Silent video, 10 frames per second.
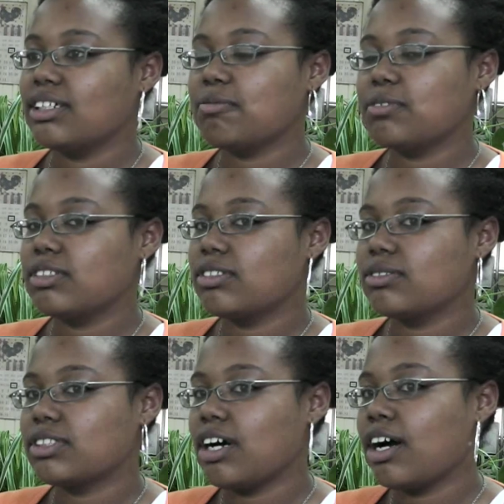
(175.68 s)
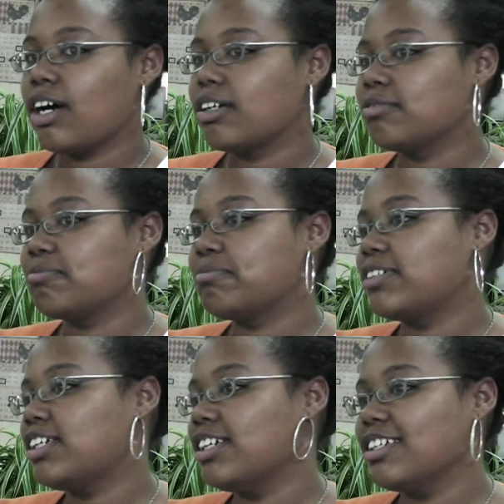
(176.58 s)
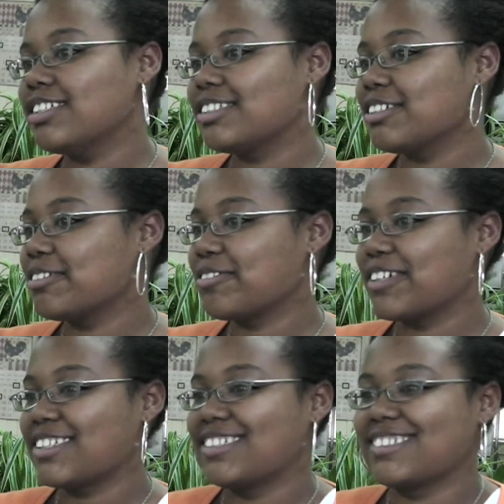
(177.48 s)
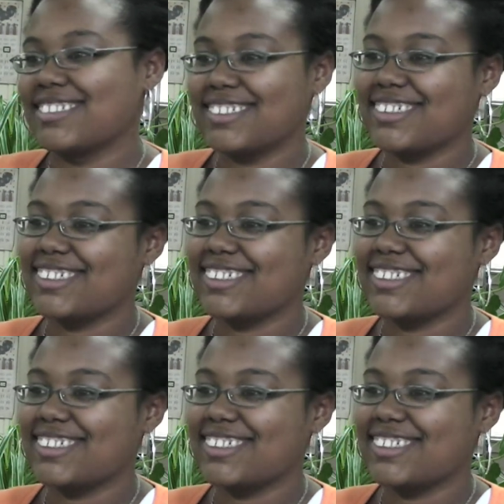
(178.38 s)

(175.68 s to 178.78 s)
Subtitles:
I'm one of those odd kids that would rather.